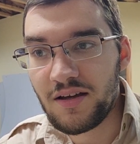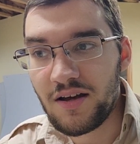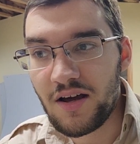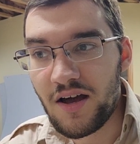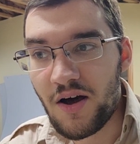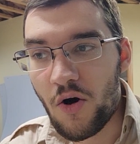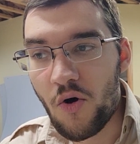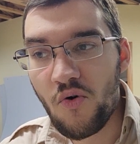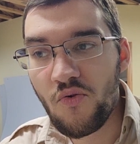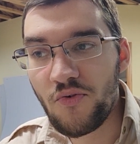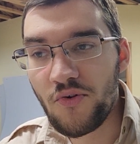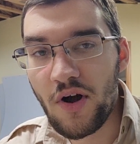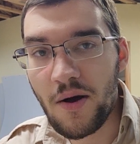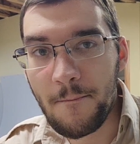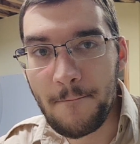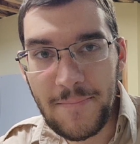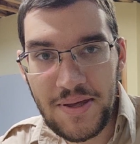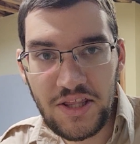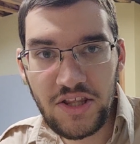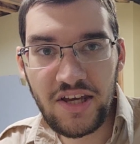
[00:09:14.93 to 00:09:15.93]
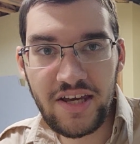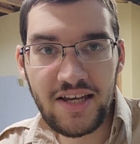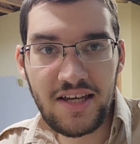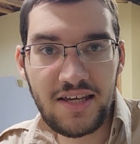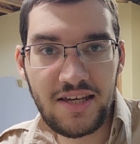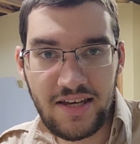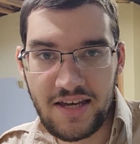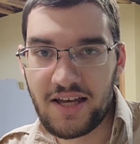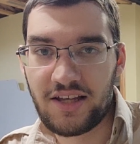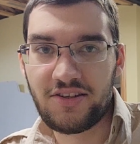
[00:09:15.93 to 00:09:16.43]
over 1 million
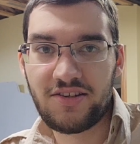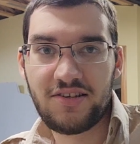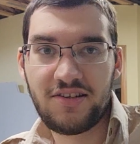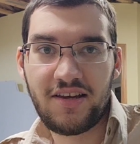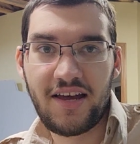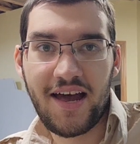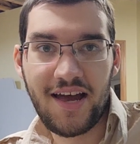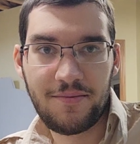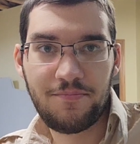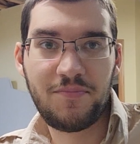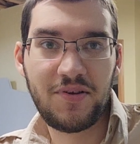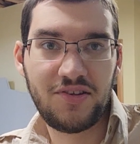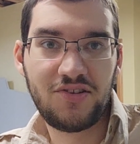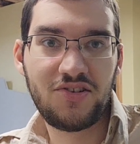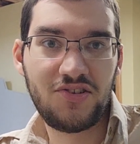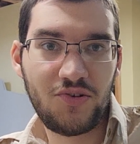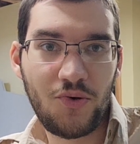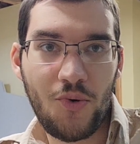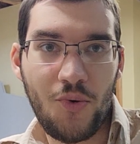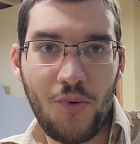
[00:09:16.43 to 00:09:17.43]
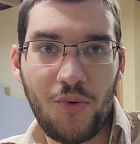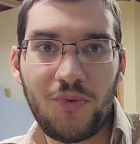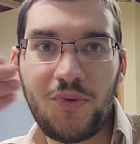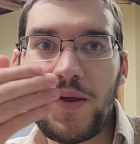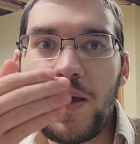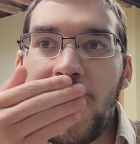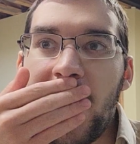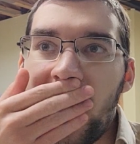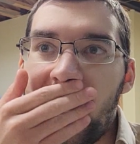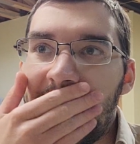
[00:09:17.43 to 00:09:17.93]
kits had been sold,
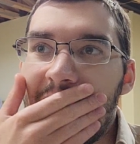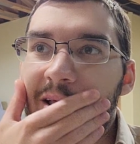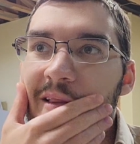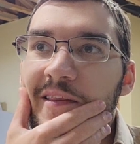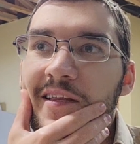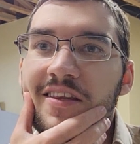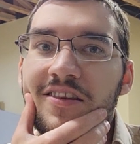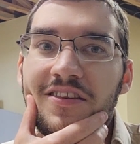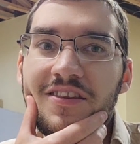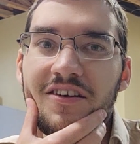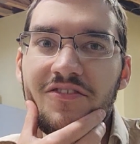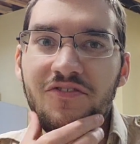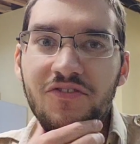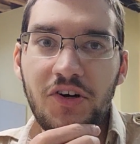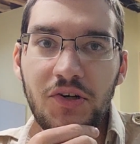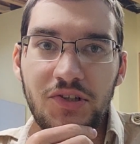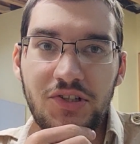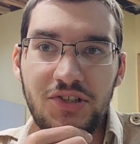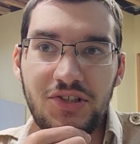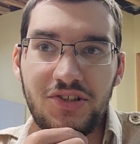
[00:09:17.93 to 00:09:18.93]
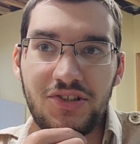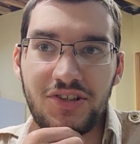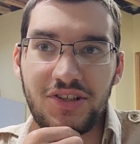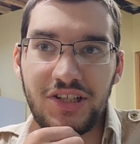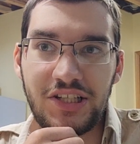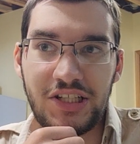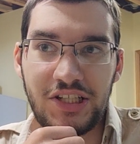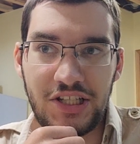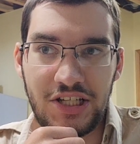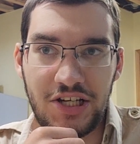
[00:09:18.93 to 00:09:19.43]
and I think the first
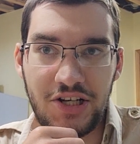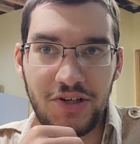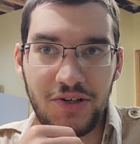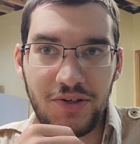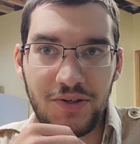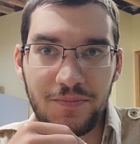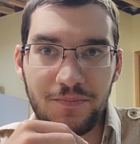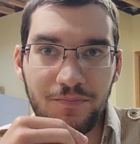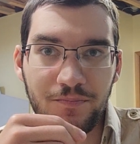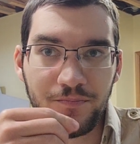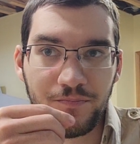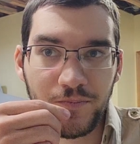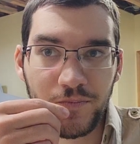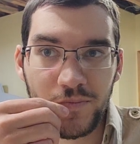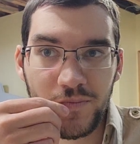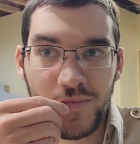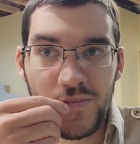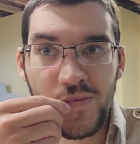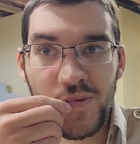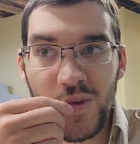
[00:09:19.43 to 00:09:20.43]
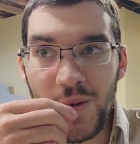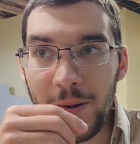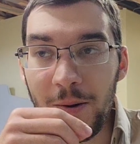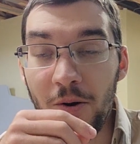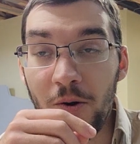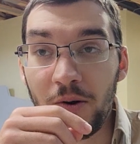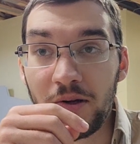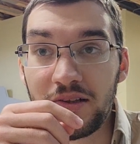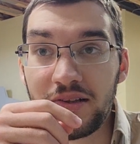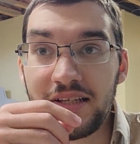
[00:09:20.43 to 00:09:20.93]
year,
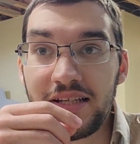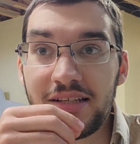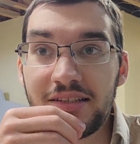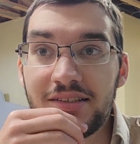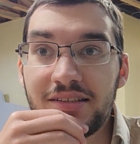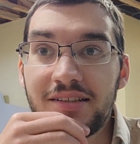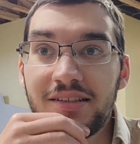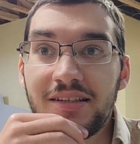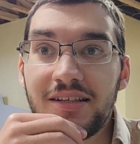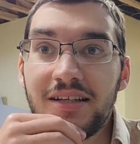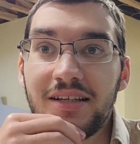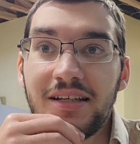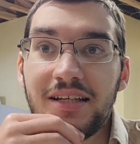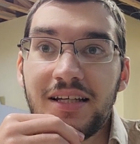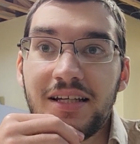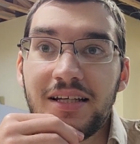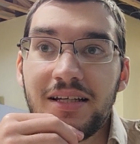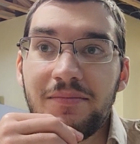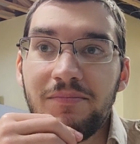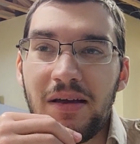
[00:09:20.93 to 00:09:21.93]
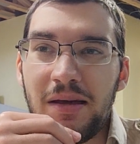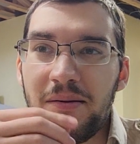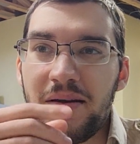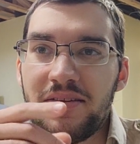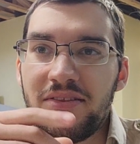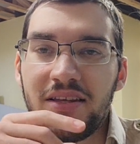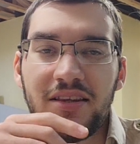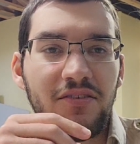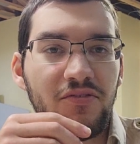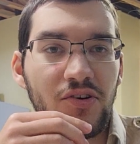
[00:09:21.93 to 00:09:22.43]
or at least maybe I
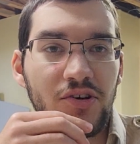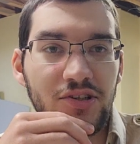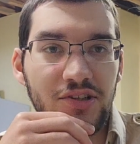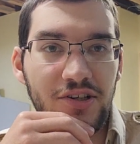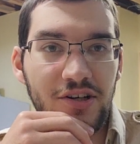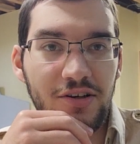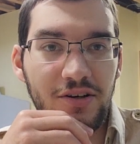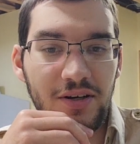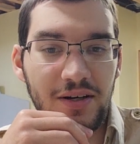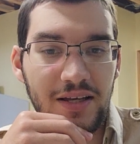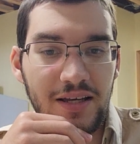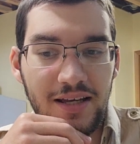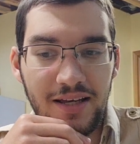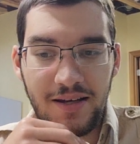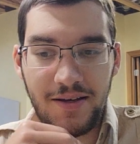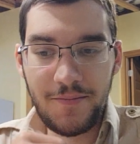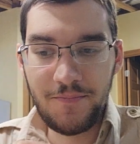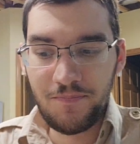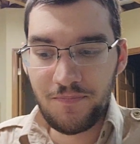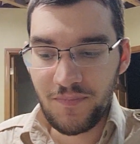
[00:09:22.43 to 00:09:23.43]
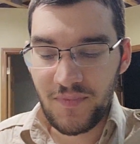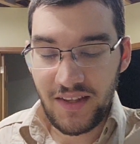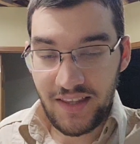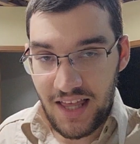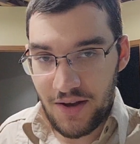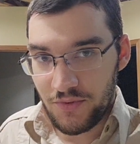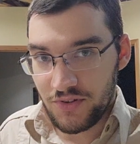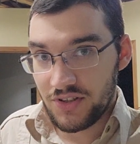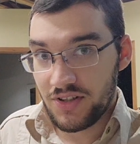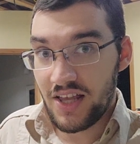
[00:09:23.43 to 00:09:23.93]
think the first year, and
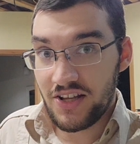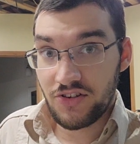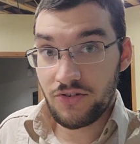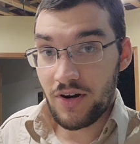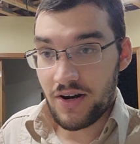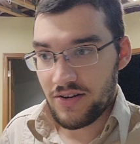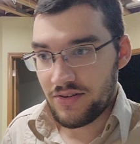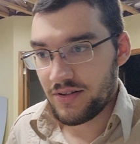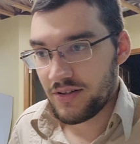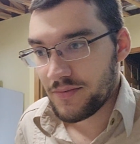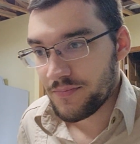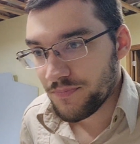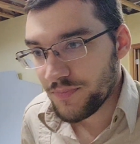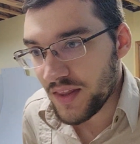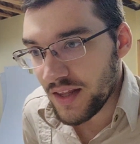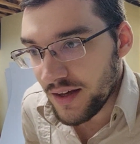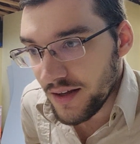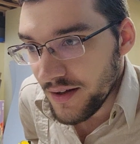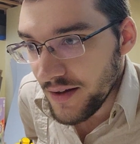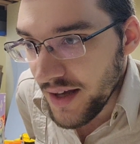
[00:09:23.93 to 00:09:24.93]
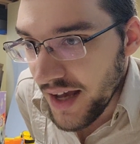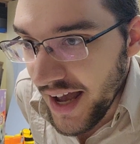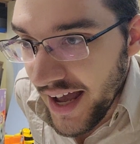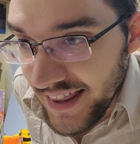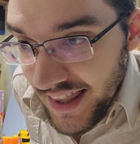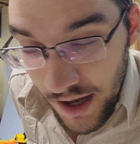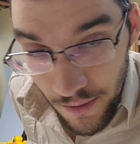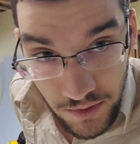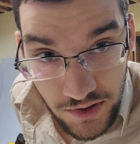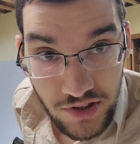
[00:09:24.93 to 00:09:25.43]
that's crazy.
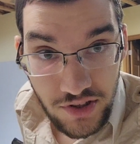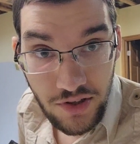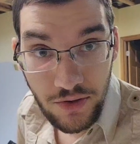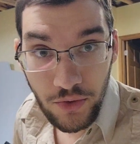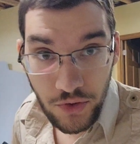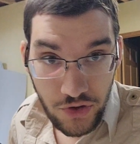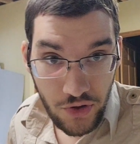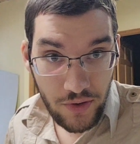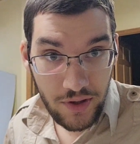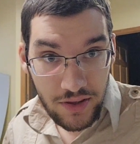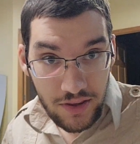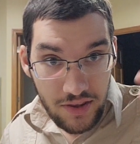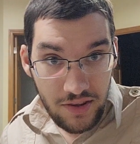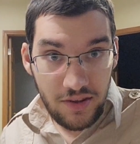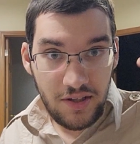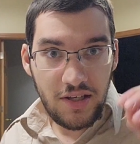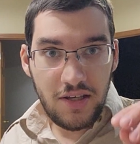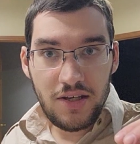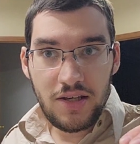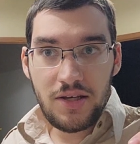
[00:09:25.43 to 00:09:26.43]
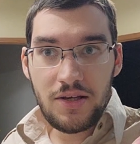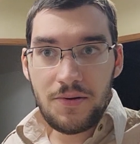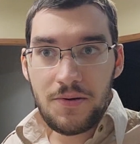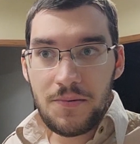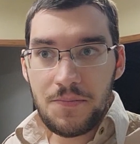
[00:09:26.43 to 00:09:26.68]
And that was still during the